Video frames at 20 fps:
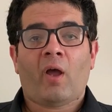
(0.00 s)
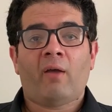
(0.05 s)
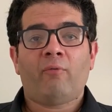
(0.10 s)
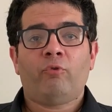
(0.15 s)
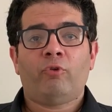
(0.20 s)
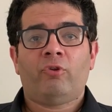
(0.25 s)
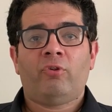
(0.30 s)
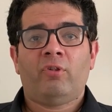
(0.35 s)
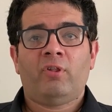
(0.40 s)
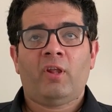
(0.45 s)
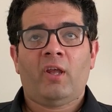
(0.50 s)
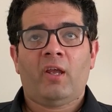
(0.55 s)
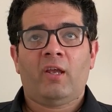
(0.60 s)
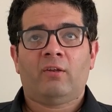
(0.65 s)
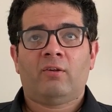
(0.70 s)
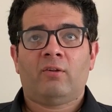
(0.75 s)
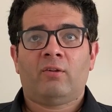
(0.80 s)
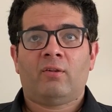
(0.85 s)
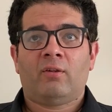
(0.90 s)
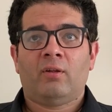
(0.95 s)
I would say
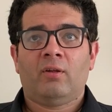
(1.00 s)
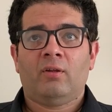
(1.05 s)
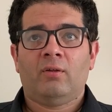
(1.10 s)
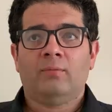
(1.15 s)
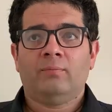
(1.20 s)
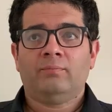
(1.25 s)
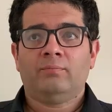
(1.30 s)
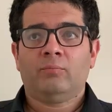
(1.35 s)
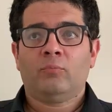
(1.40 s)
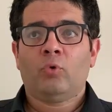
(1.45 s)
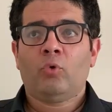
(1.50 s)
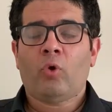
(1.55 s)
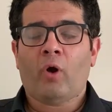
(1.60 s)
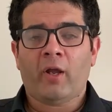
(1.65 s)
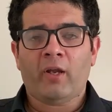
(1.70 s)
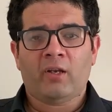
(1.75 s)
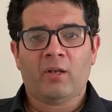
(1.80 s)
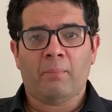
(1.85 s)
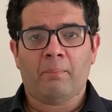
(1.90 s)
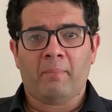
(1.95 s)
it's
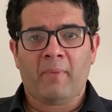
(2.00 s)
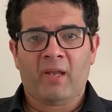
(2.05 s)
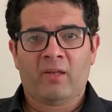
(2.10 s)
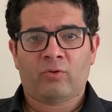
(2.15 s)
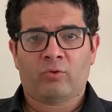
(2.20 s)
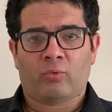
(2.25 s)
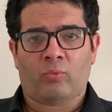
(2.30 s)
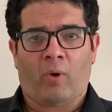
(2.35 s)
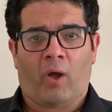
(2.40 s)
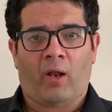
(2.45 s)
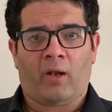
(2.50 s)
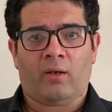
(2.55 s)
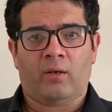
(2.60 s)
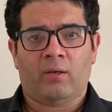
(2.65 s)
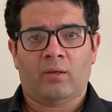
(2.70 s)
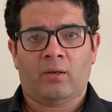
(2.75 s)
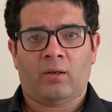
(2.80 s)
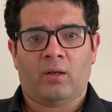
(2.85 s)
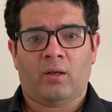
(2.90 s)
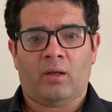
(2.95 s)
quite a mixed
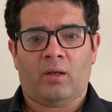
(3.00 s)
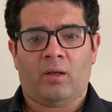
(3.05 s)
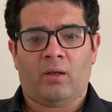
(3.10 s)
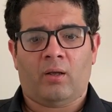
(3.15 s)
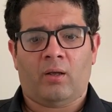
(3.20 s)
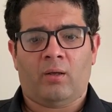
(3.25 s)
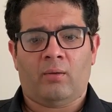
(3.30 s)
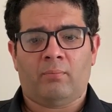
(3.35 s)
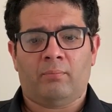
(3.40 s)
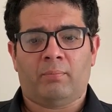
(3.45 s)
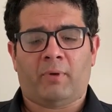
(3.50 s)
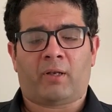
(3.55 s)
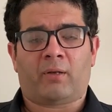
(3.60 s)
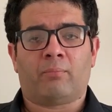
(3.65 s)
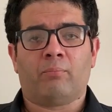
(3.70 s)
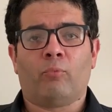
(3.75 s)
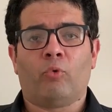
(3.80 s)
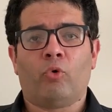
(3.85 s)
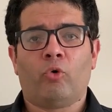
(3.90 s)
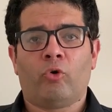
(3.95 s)
one,
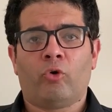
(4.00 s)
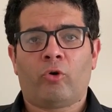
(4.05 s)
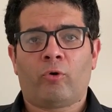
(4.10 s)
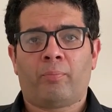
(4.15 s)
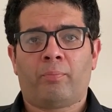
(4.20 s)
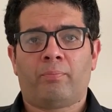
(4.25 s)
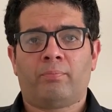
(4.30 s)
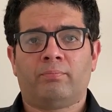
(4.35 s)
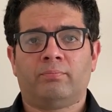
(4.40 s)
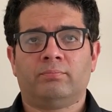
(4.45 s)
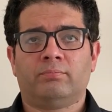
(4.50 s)
but more